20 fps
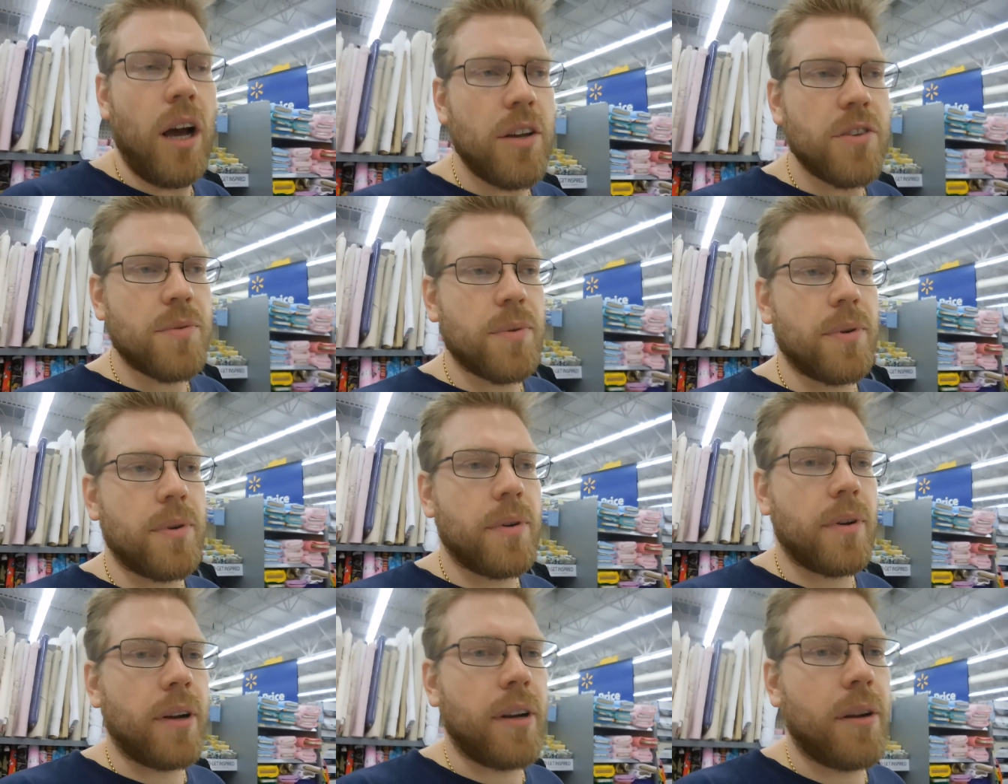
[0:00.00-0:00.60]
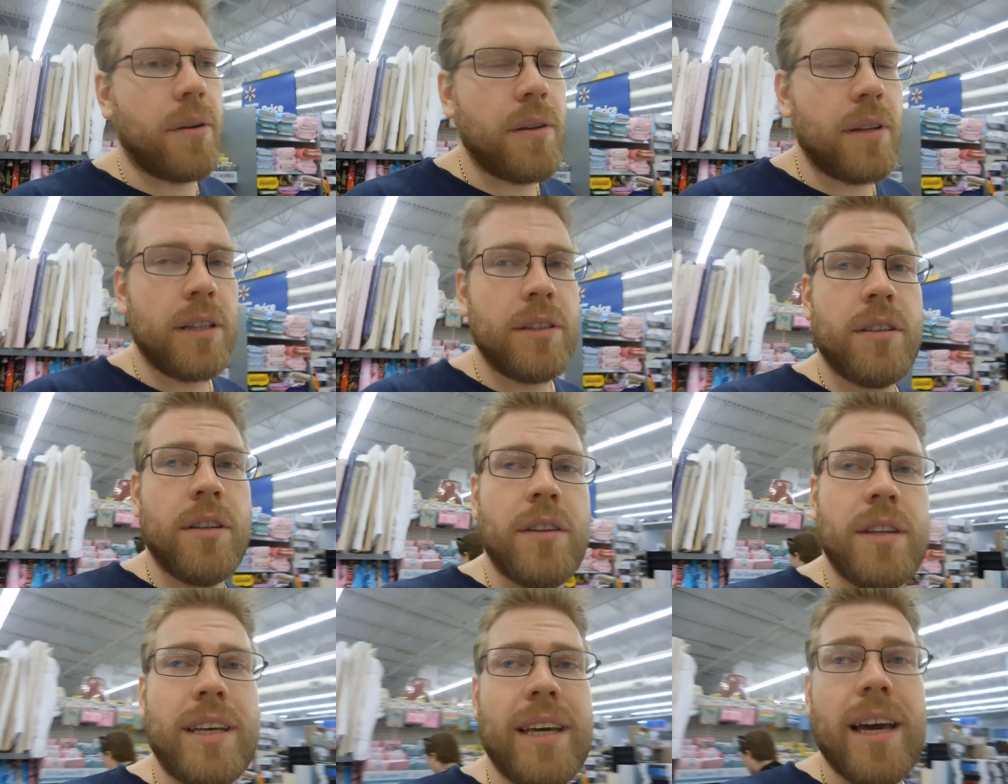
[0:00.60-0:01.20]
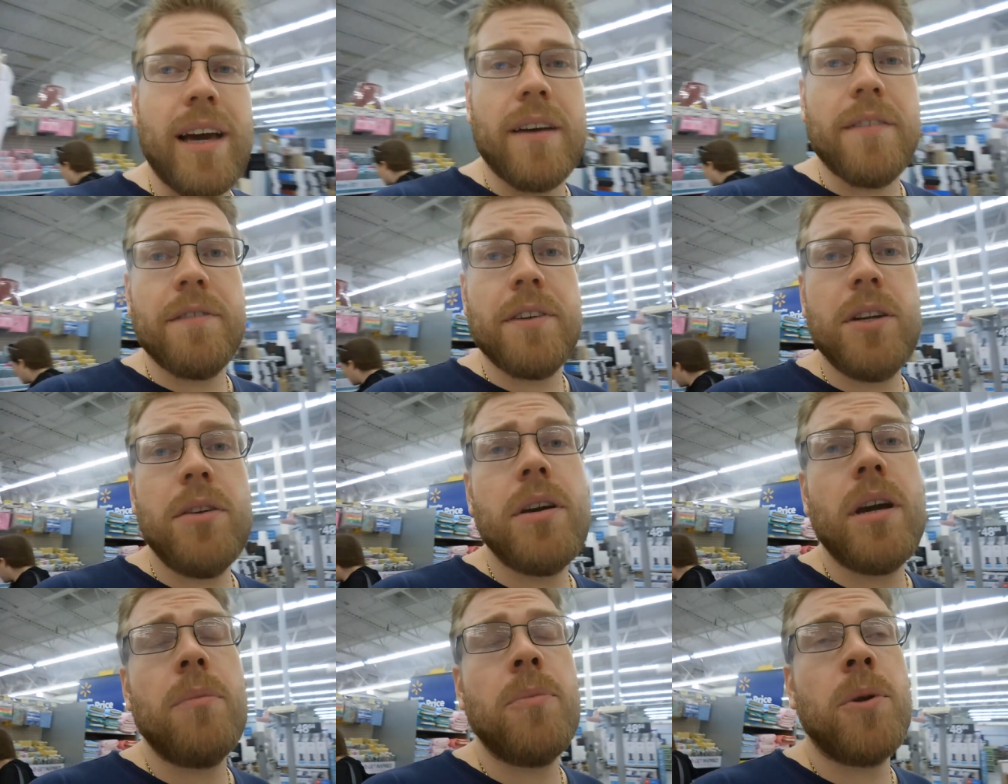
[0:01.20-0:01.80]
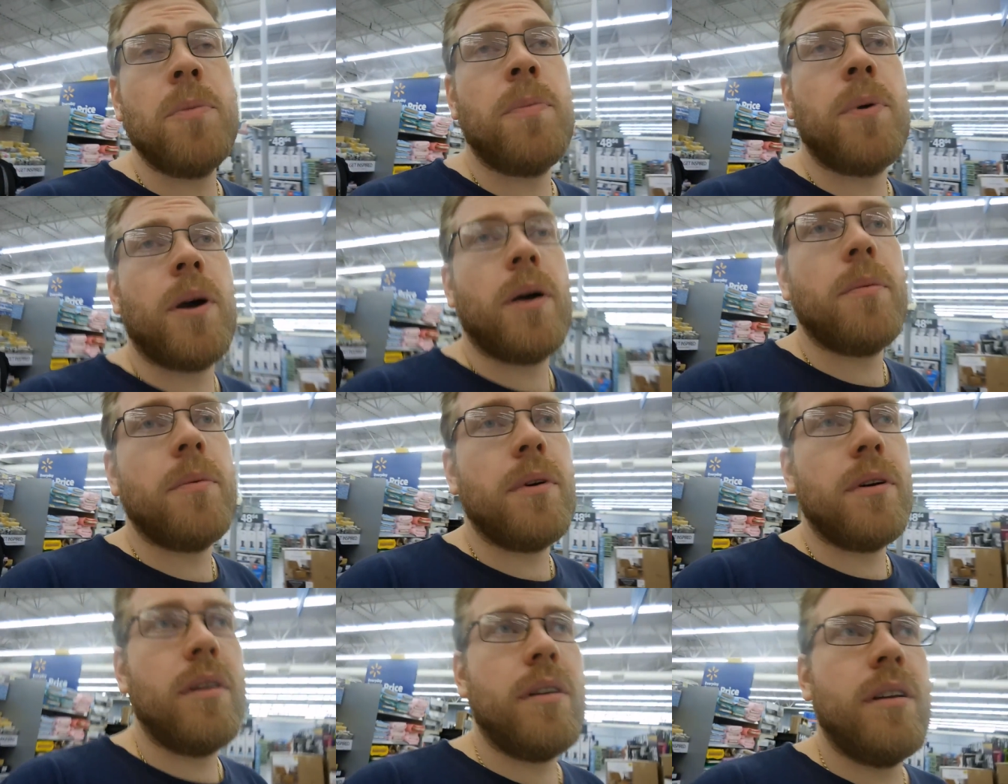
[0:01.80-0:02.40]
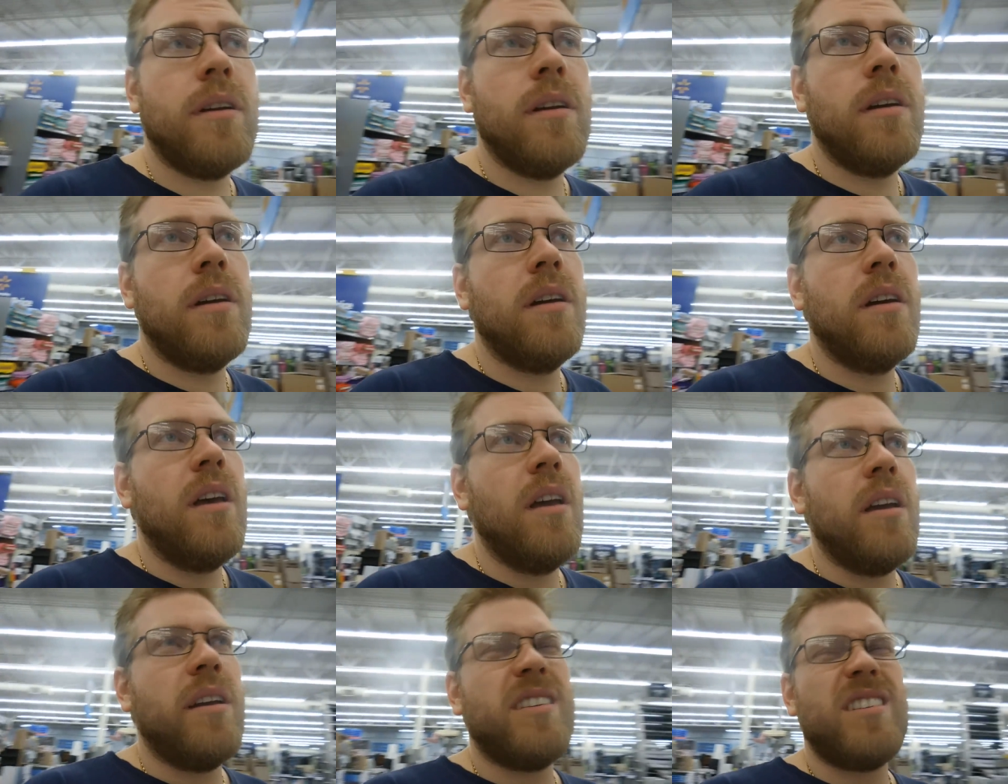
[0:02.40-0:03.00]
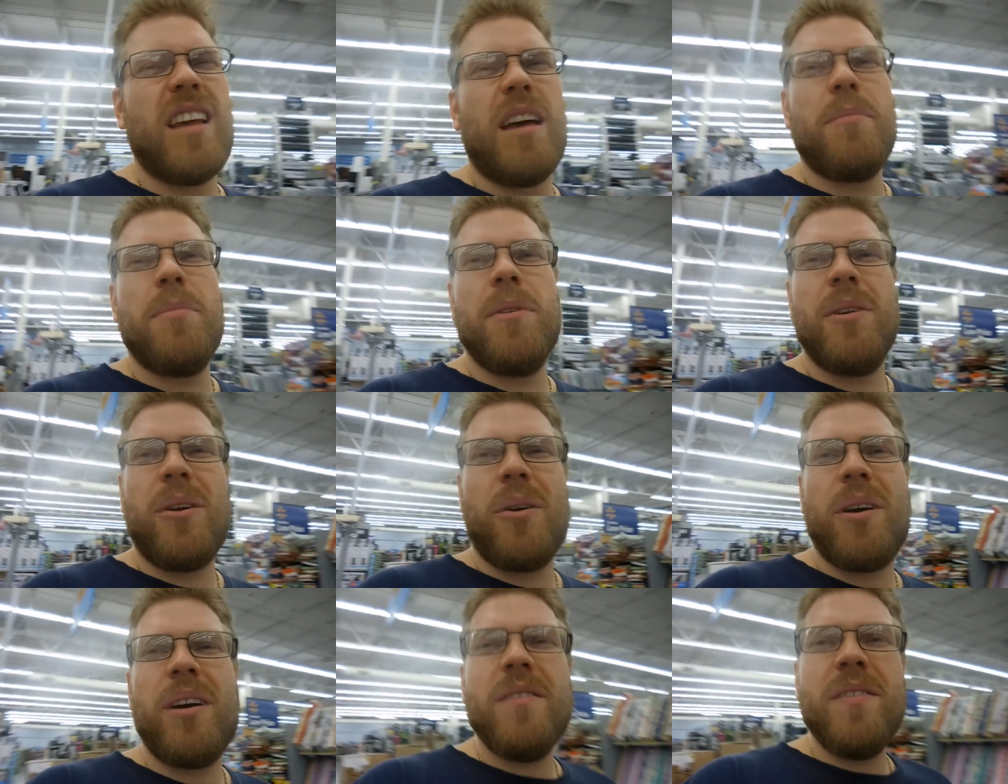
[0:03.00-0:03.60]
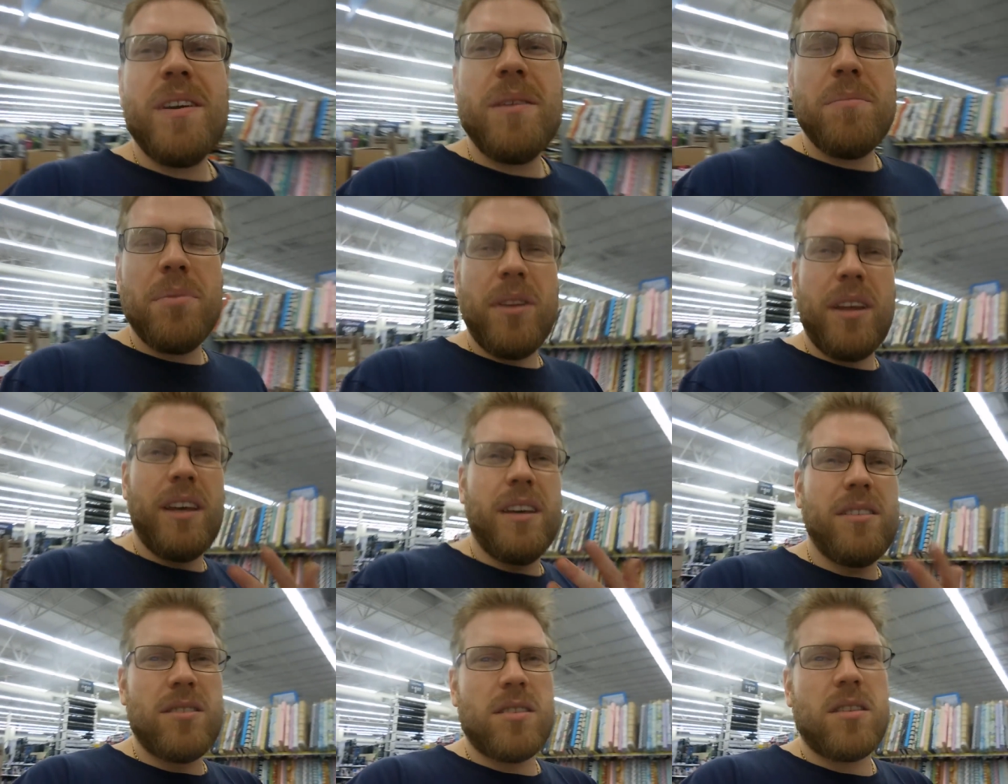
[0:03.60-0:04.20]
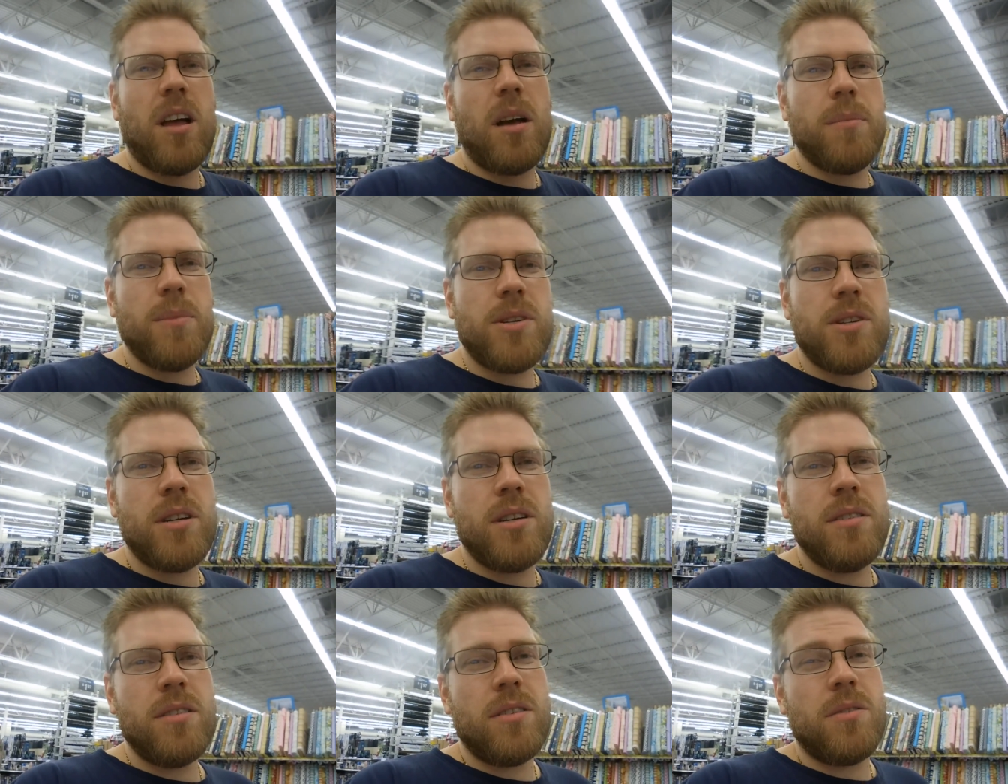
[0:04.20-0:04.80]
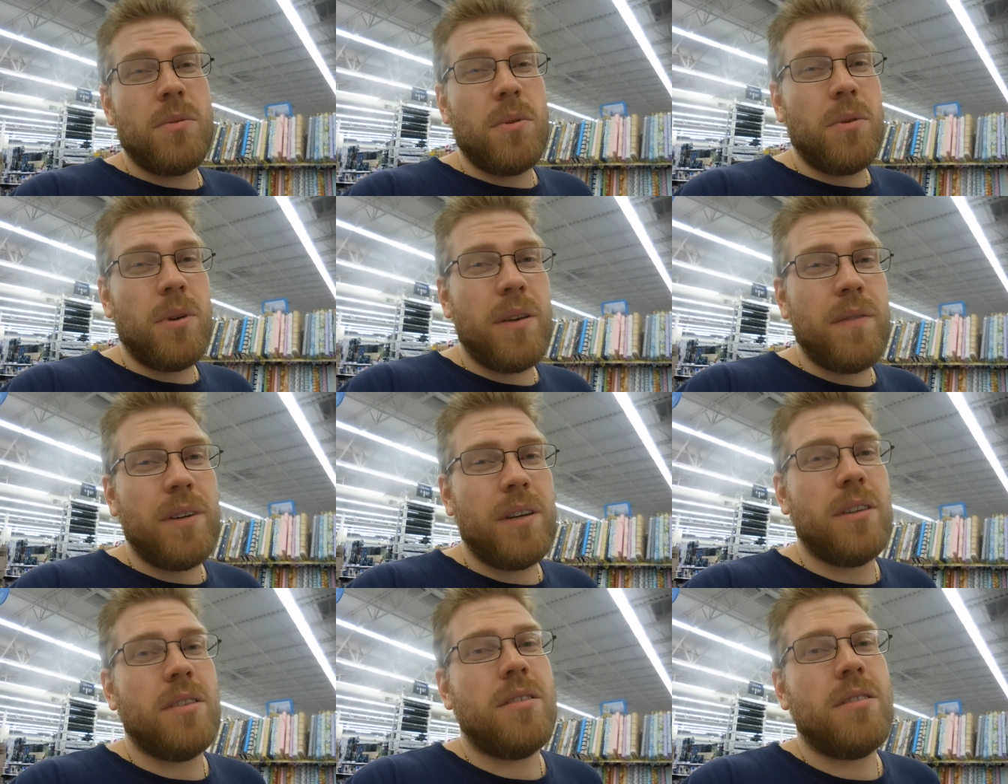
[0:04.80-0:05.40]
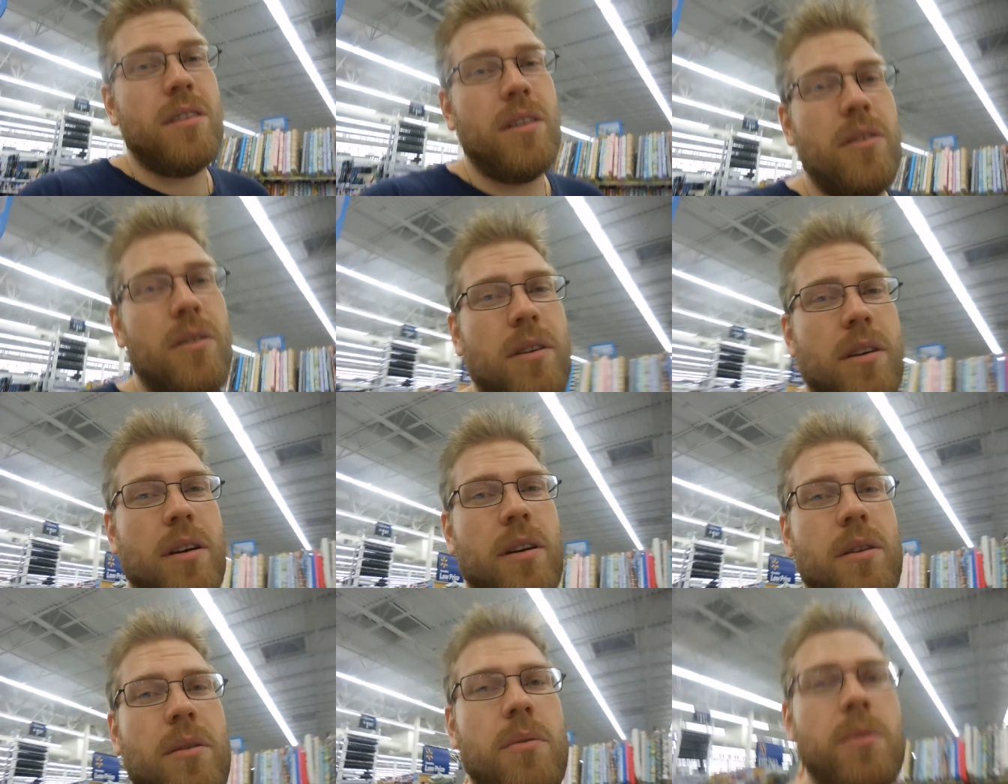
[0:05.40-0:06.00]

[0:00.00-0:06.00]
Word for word: I was wandering around to the uh, video game department I've been craving playing slot machines because we don't have a casino here.